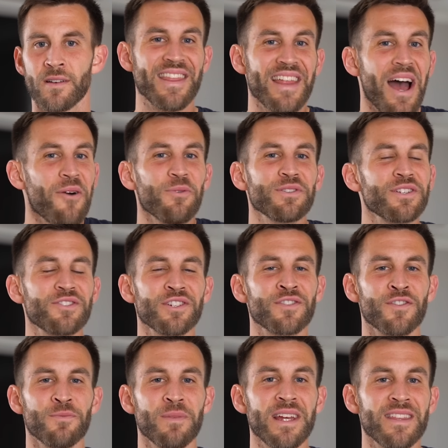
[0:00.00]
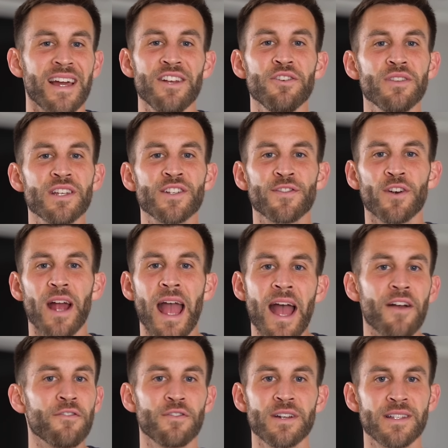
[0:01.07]
And that wasn't just for me. They do this for
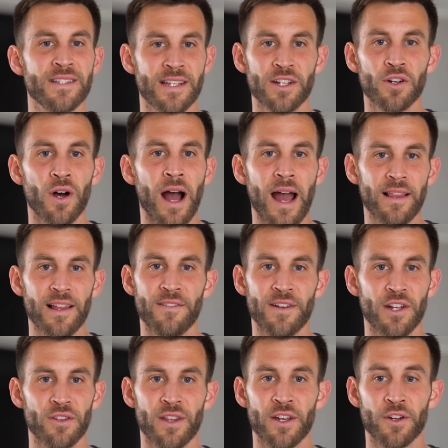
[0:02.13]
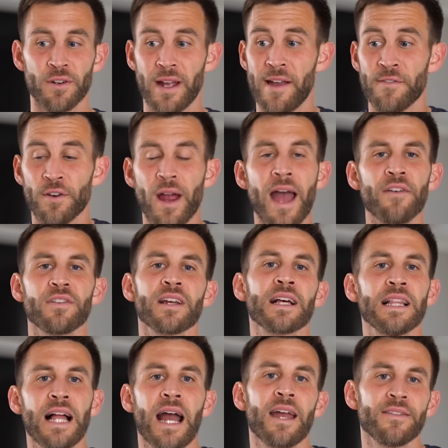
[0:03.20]
every single highlight video they create for every
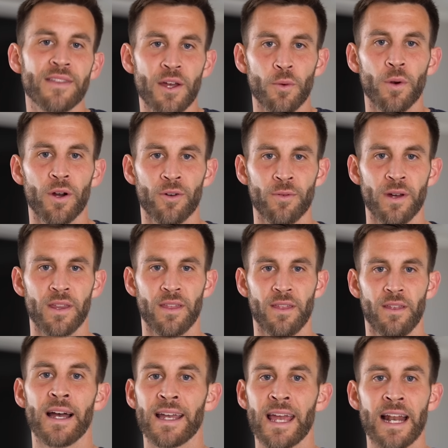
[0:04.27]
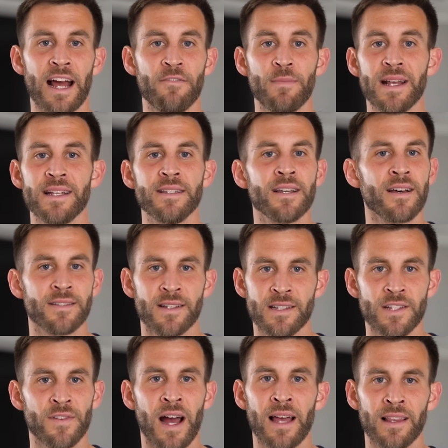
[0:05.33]
client they work with. Again, I've made dozens
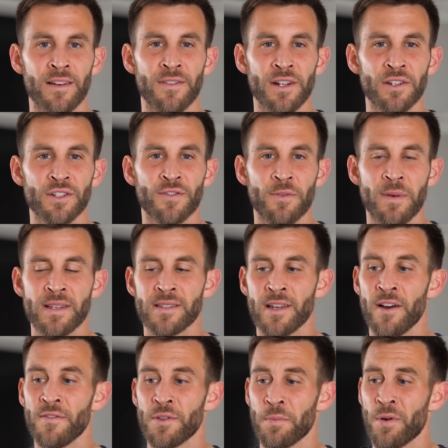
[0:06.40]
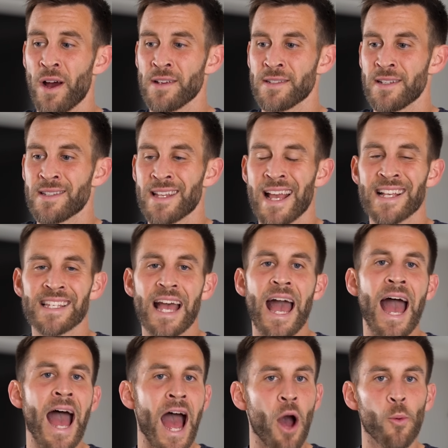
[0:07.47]
of highlight videos for myself. The process takes
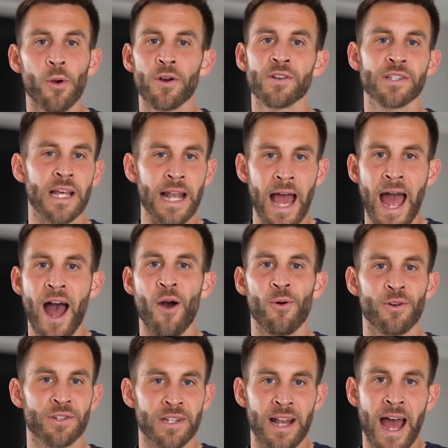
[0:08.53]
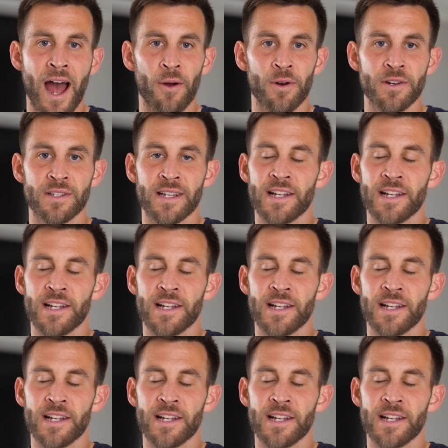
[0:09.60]
hours and hours and hours.